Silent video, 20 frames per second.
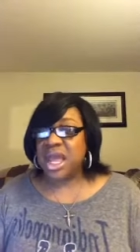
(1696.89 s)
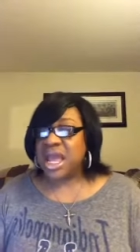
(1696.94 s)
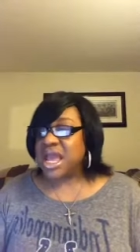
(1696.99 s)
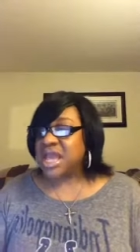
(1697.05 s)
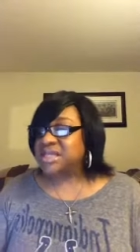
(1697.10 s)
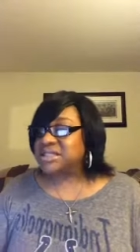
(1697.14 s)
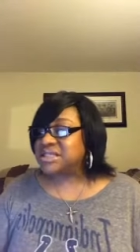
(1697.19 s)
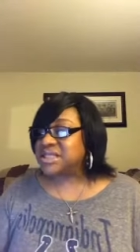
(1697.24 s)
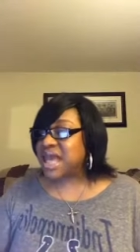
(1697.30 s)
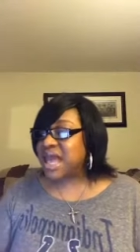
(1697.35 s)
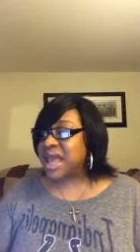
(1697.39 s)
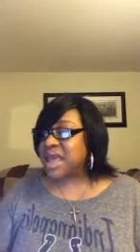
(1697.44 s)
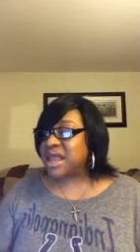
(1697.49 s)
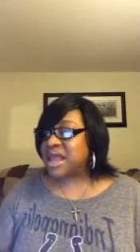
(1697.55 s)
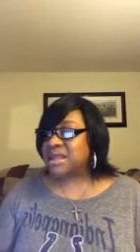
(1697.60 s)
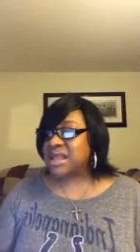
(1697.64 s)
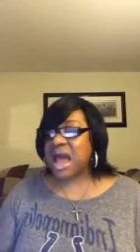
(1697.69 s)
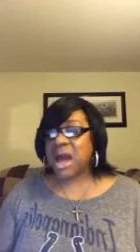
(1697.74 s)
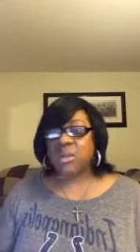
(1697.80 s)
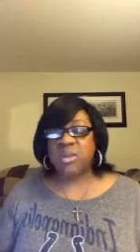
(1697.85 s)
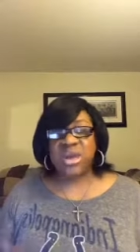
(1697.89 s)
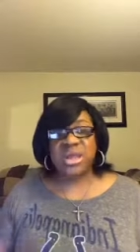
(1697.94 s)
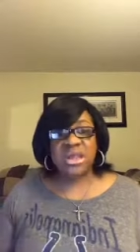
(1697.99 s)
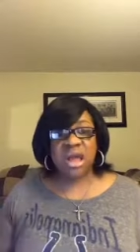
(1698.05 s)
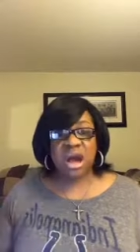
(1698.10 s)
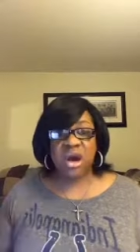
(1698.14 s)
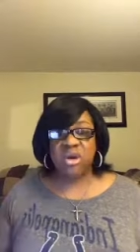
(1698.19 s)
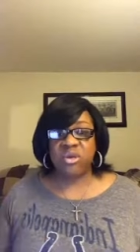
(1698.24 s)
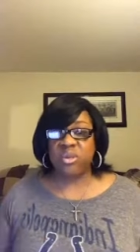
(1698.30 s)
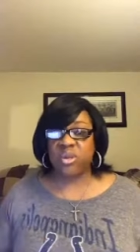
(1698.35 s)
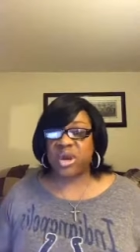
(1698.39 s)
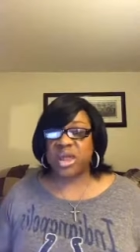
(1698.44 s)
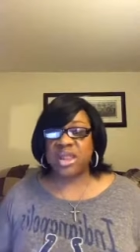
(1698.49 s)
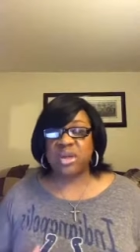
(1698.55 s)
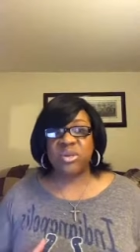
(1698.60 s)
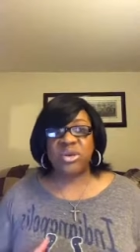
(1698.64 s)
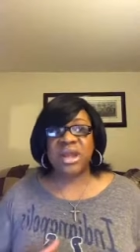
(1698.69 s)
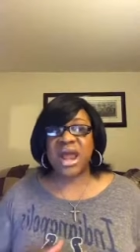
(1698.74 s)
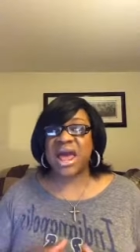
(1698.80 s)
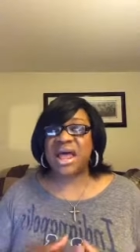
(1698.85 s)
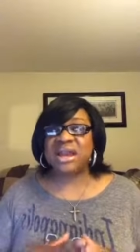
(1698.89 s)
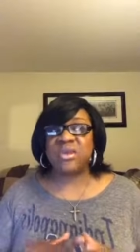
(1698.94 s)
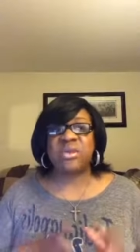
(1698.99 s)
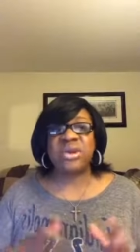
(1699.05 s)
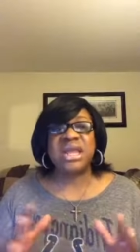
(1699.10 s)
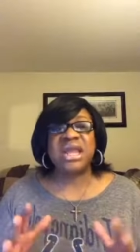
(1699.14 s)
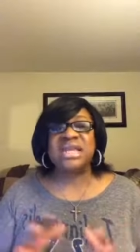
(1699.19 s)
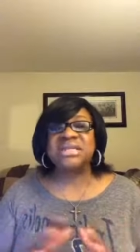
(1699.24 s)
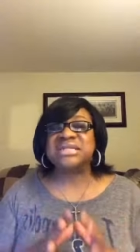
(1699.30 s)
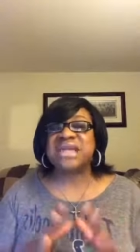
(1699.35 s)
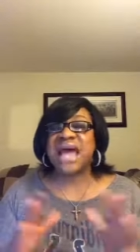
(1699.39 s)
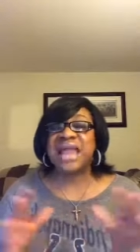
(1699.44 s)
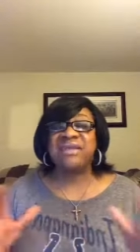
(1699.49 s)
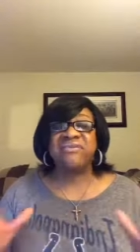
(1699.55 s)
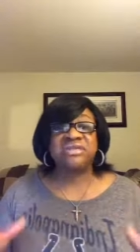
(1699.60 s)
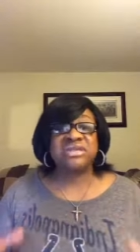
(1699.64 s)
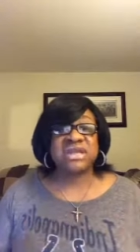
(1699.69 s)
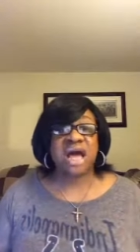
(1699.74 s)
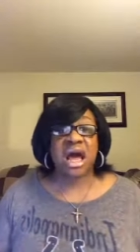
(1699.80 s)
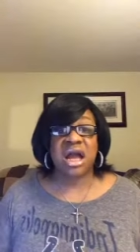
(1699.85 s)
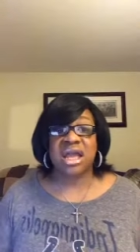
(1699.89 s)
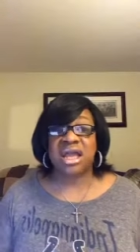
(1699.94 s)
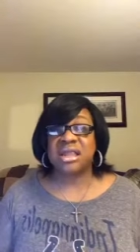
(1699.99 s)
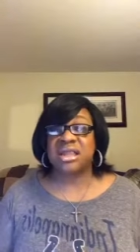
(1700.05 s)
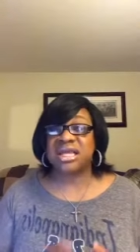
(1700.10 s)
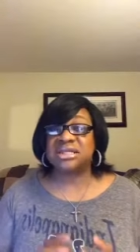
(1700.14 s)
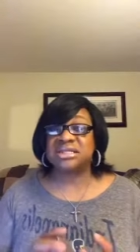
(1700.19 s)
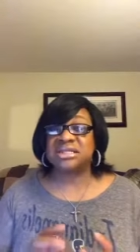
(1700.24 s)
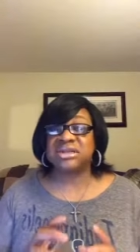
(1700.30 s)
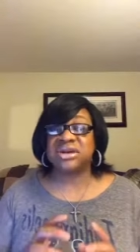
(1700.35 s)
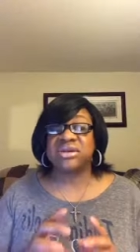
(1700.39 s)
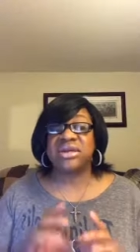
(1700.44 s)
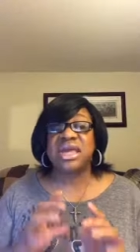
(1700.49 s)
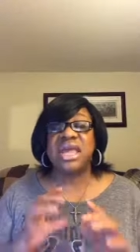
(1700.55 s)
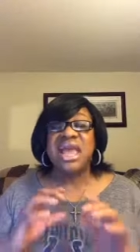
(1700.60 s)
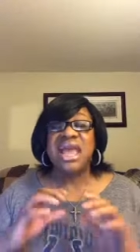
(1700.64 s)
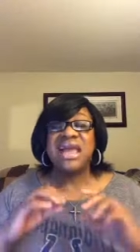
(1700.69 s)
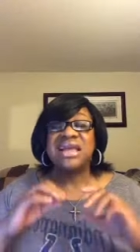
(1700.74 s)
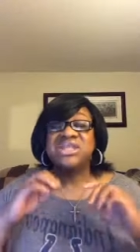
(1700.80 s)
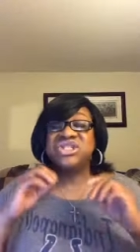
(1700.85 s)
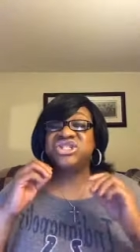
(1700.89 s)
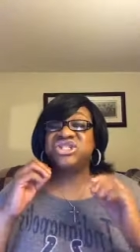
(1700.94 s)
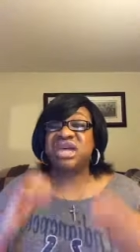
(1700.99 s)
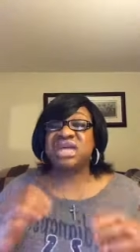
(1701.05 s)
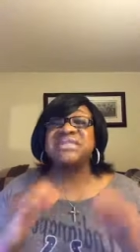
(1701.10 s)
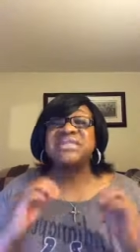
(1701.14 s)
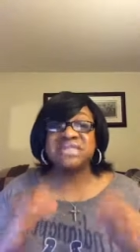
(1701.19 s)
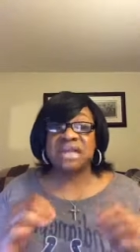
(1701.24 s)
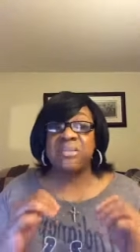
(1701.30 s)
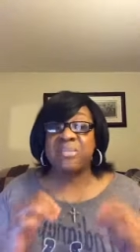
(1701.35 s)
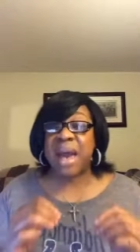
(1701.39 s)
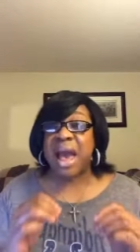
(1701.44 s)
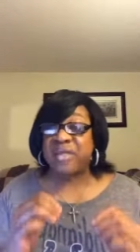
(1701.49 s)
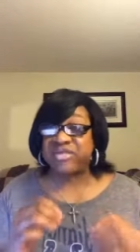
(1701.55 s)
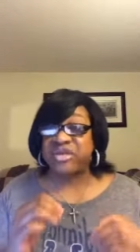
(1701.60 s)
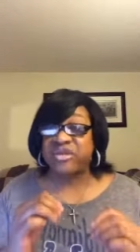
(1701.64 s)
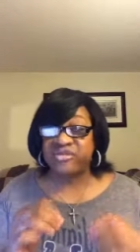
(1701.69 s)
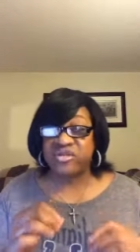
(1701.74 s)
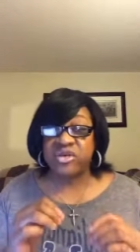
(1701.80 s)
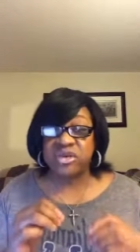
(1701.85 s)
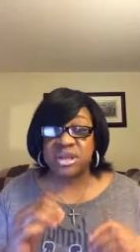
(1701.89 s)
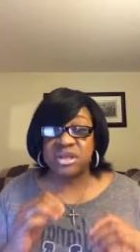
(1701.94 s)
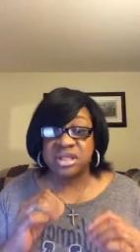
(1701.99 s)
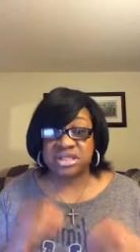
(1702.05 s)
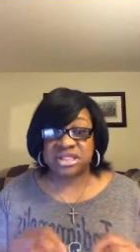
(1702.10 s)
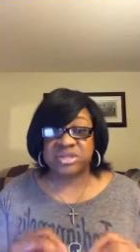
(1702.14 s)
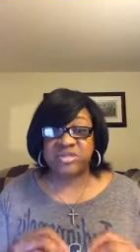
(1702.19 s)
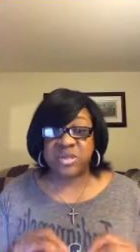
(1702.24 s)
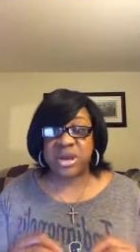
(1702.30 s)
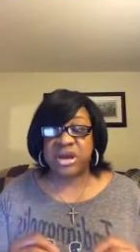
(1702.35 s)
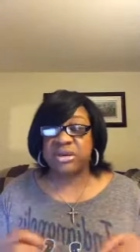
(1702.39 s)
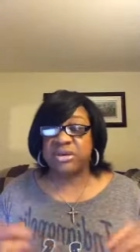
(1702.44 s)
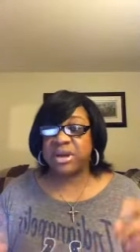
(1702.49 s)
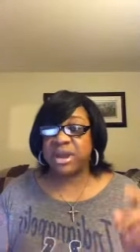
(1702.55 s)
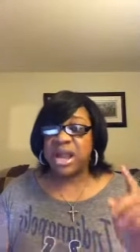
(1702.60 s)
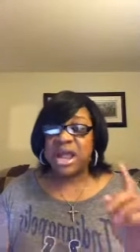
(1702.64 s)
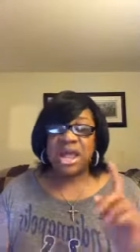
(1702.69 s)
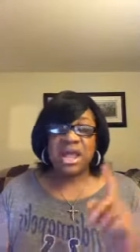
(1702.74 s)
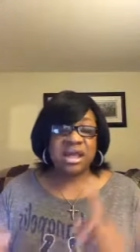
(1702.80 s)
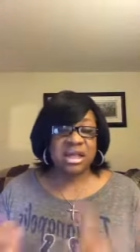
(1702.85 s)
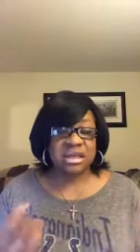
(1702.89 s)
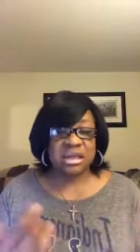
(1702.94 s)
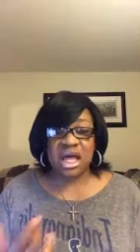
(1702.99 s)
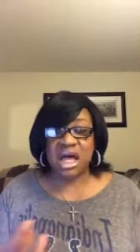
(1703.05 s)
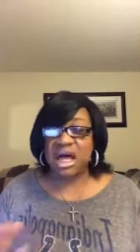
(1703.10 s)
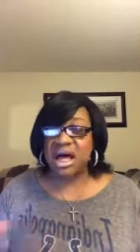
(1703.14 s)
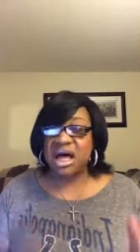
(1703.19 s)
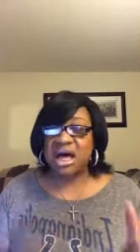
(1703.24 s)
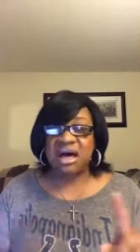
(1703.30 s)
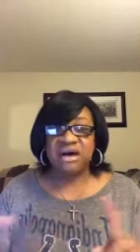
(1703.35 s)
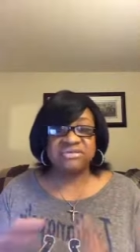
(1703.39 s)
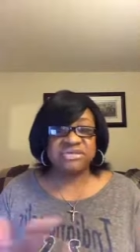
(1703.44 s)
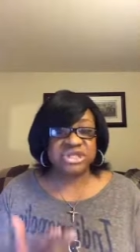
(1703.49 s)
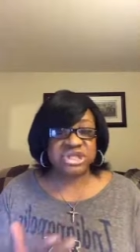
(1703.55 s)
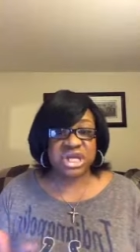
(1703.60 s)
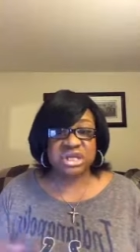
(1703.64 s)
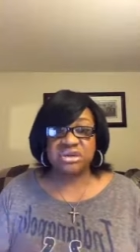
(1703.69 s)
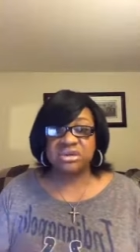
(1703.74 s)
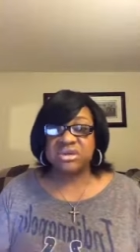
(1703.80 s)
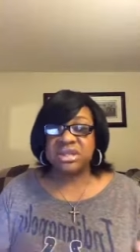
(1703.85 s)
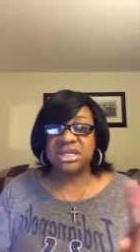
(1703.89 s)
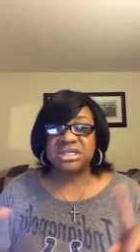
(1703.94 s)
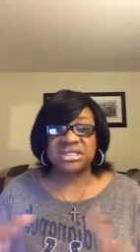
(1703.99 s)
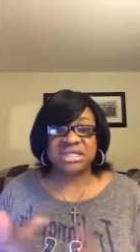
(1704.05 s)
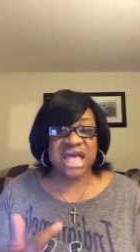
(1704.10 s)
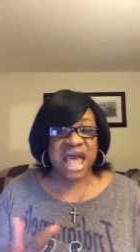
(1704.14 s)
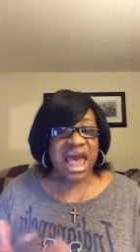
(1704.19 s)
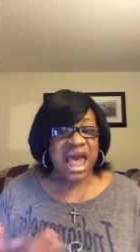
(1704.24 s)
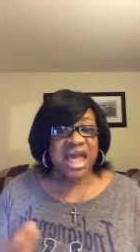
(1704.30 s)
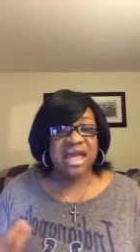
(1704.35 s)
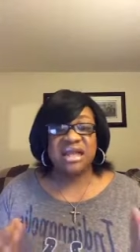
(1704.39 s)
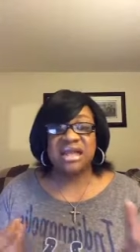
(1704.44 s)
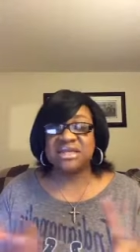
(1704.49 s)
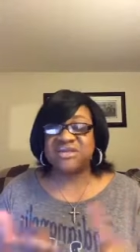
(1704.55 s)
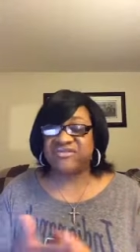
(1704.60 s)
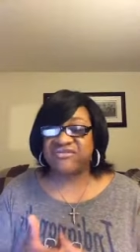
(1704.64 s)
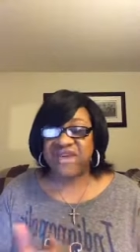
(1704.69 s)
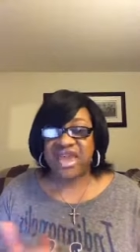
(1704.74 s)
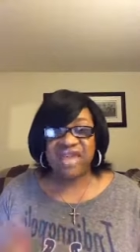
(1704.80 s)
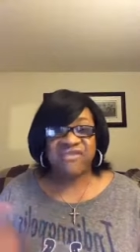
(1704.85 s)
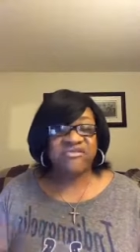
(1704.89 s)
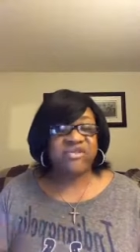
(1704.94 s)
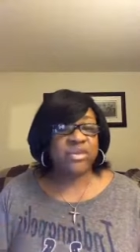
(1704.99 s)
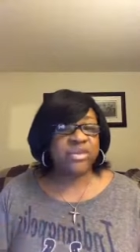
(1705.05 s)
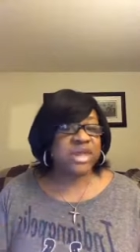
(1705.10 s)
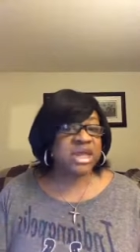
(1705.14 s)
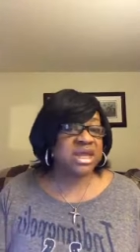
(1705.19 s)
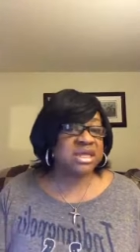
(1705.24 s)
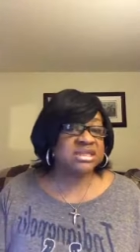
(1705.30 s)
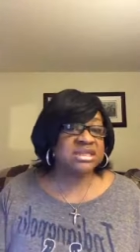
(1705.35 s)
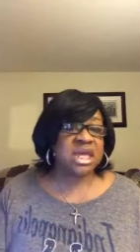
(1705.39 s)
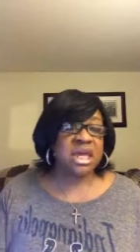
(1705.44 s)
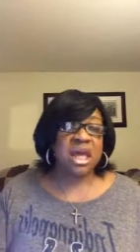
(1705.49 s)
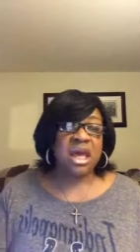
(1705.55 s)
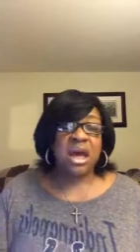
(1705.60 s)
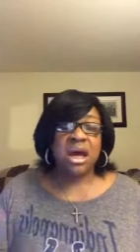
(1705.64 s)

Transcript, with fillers: He said, and now we know what we're not, when he's not even talking necessarily just about the fruit of the Spirit, love, gentleness, kindness, faithfulness,